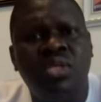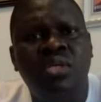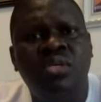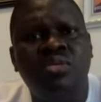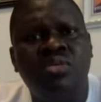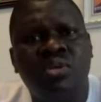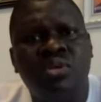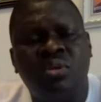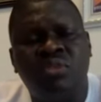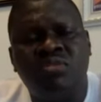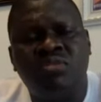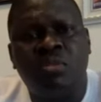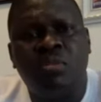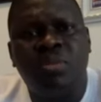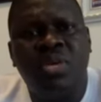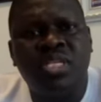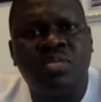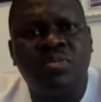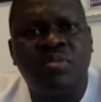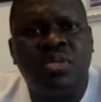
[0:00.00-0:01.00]
some of the
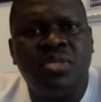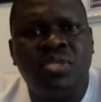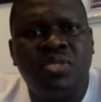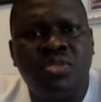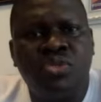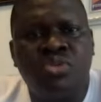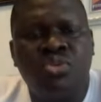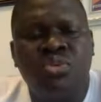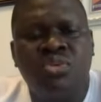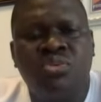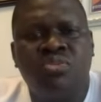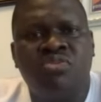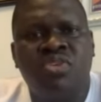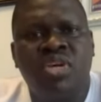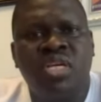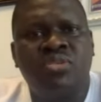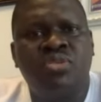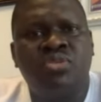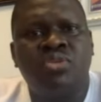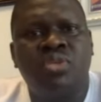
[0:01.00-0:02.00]
best places to
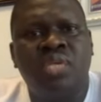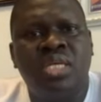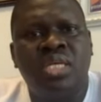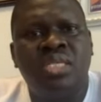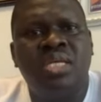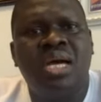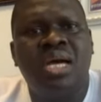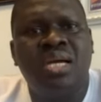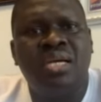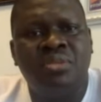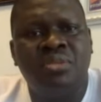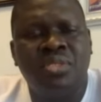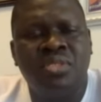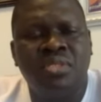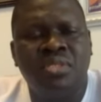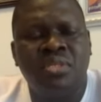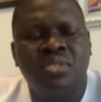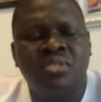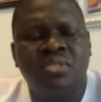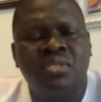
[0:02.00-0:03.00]
invest to get high
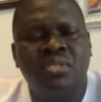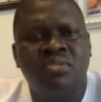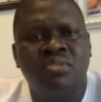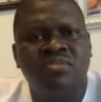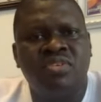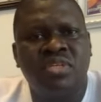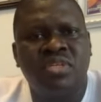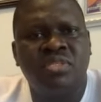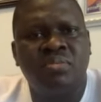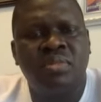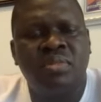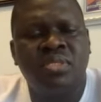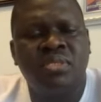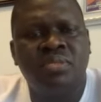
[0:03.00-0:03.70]
returns on investment.